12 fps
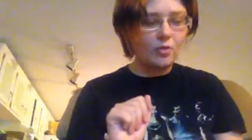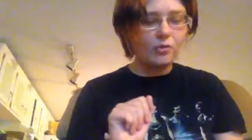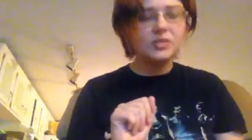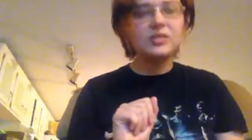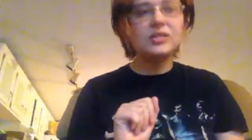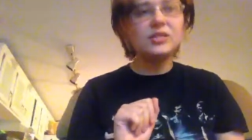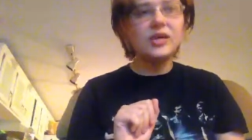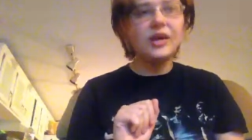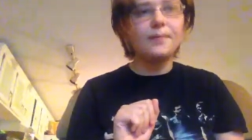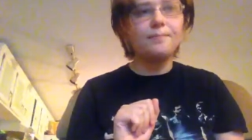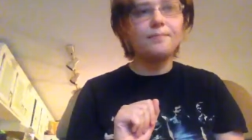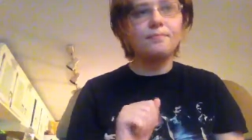where it still
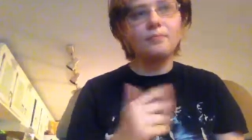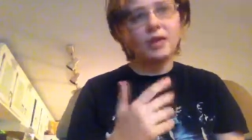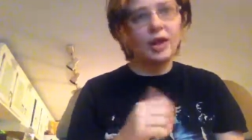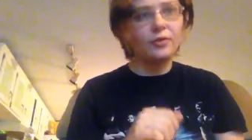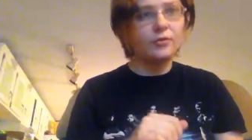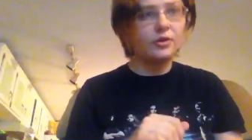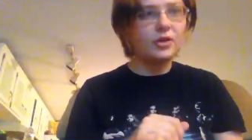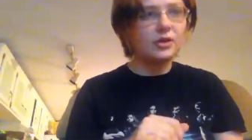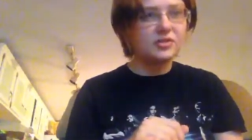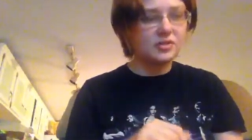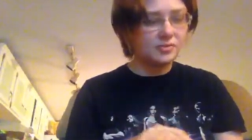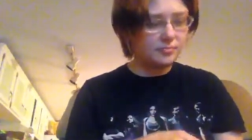lay, gathering
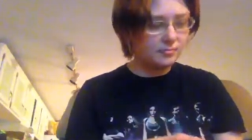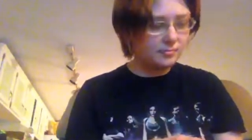dust.